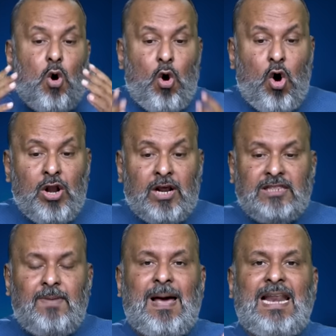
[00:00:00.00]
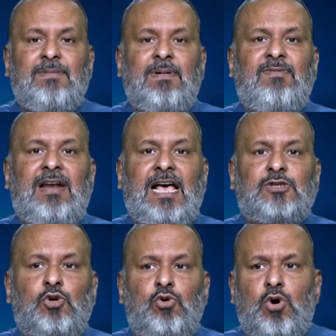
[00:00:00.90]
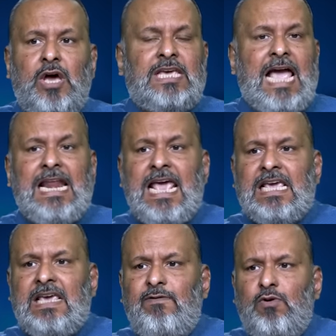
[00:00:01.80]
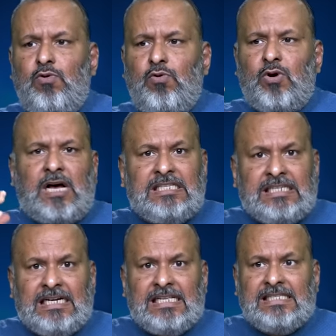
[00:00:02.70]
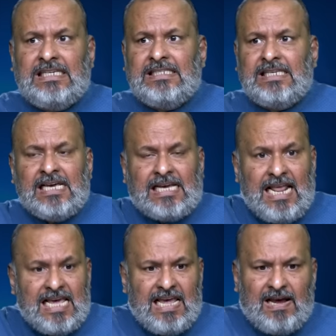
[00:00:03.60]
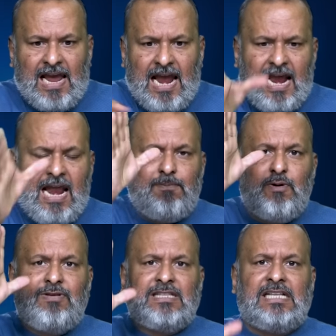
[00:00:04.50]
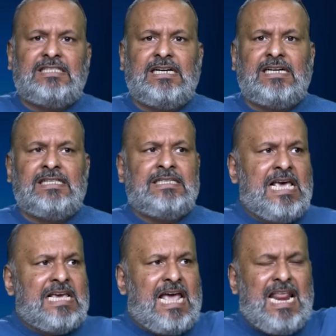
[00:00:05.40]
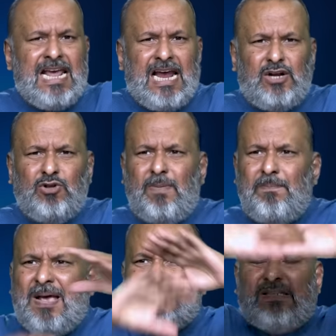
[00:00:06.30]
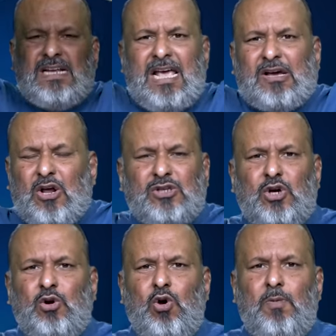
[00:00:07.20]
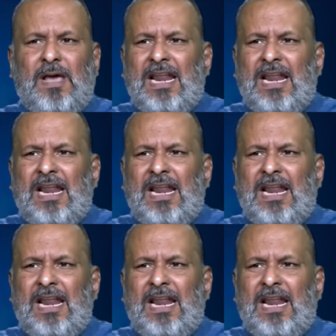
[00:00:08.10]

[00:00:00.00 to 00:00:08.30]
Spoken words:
Or the management will ask you, "Can I give you consultancies? Can I help you with consultants? Can I get you the best across the globe?